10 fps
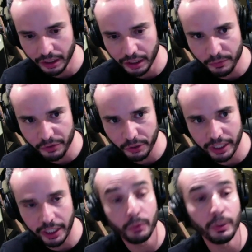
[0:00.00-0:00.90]
So
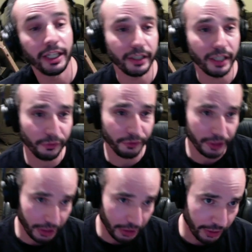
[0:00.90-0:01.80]
we had a guy
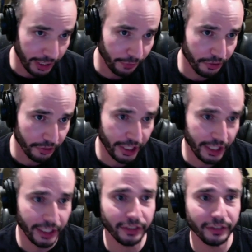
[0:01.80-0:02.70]
filling in after
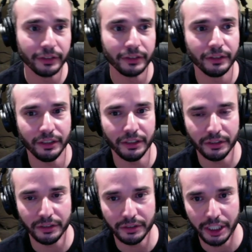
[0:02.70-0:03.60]
Dane,
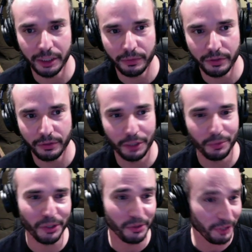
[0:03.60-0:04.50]
he
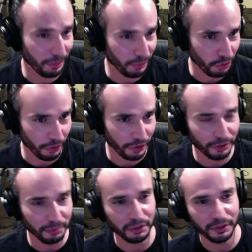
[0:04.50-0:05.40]
was also named
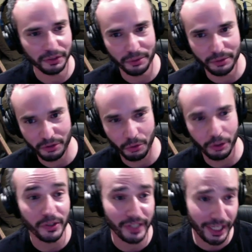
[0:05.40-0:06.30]
Jordan, but that was
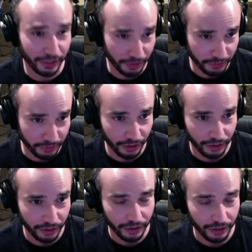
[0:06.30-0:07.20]
Jordan Stackhouse.
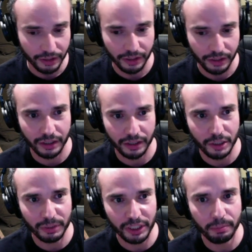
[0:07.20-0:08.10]

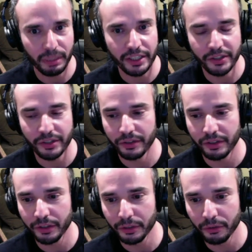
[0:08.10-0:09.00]
He played bass
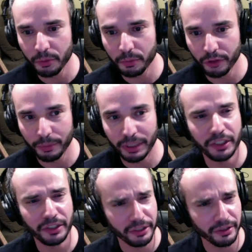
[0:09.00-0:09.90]
in the group for about
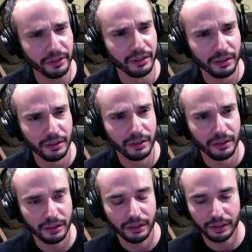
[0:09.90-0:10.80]
a year,
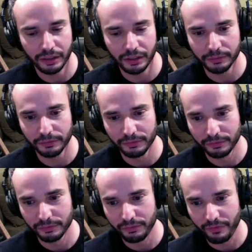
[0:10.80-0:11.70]

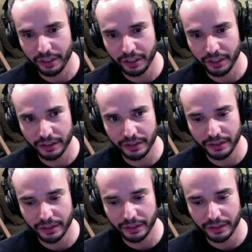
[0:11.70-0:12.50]
and